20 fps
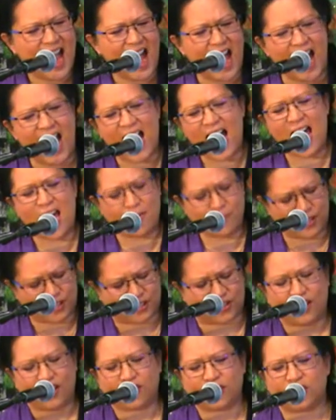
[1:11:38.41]
I'm
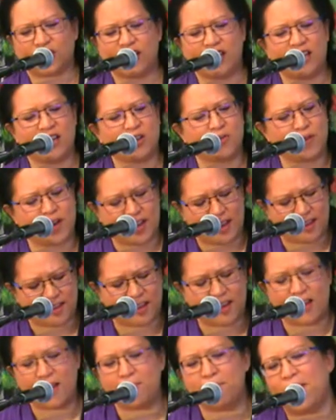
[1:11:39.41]
starting with
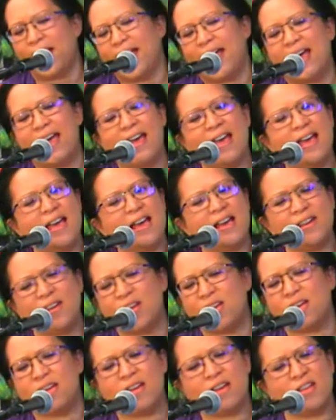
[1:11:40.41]
a man
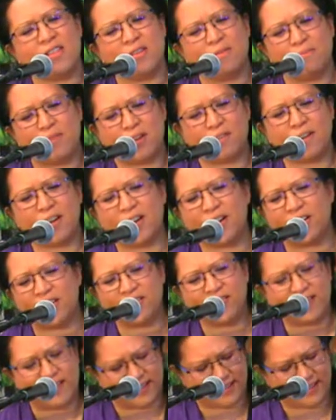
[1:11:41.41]
in the mirror.